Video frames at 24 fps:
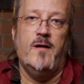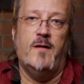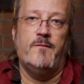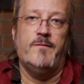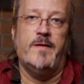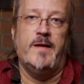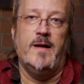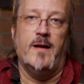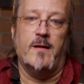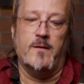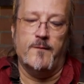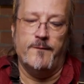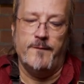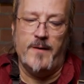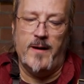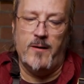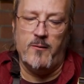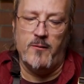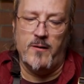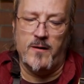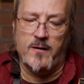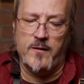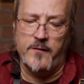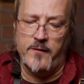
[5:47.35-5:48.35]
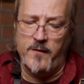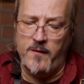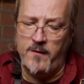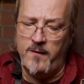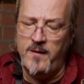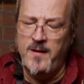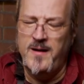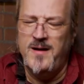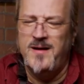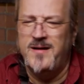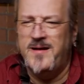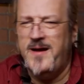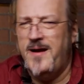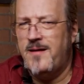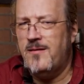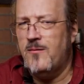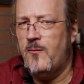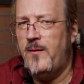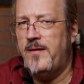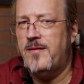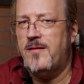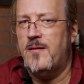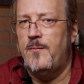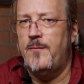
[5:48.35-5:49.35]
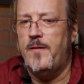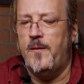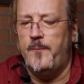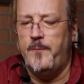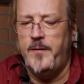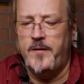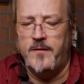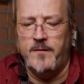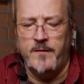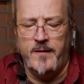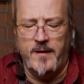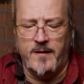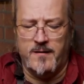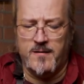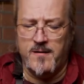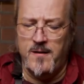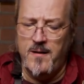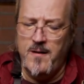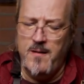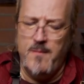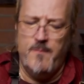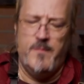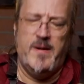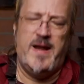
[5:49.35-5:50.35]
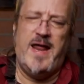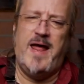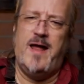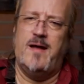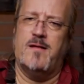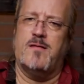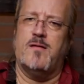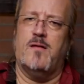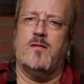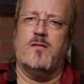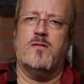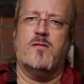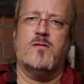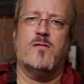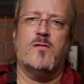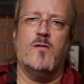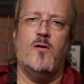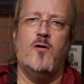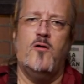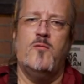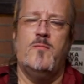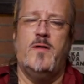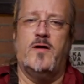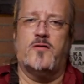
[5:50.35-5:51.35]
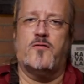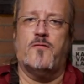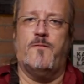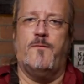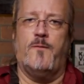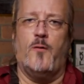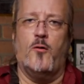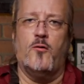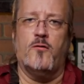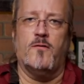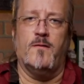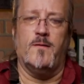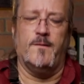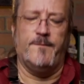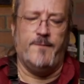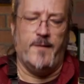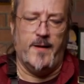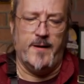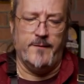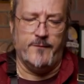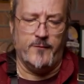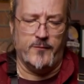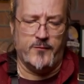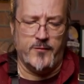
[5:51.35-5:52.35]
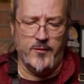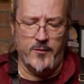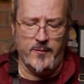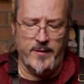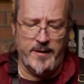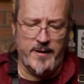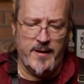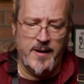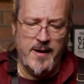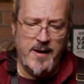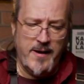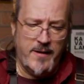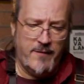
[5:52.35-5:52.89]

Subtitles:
of the elderflower liqueur takes away some of the bitterness, but adds so much floral flavor to it.